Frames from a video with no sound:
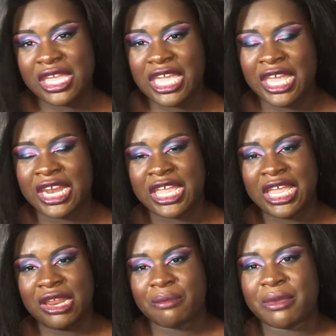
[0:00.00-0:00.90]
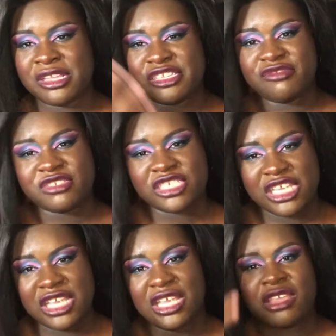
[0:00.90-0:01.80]
in a get up and you
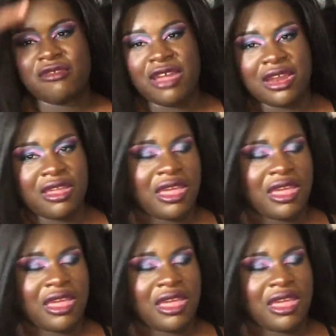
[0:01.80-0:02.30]
she and you got the